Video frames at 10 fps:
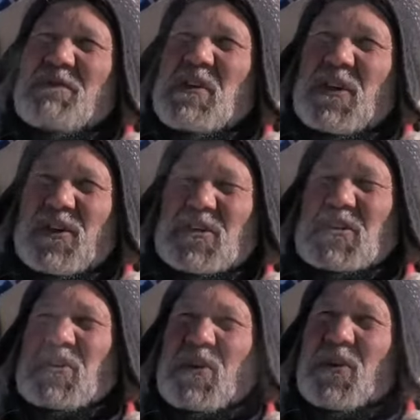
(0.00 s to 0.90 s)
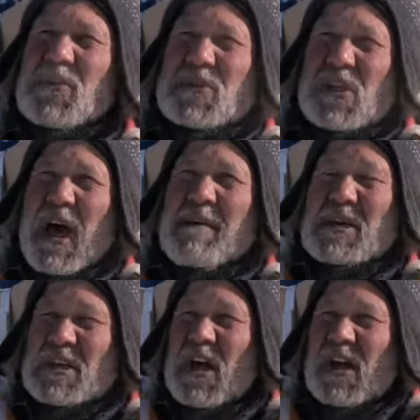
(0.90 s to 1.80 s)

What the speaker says: of years into Earth's climate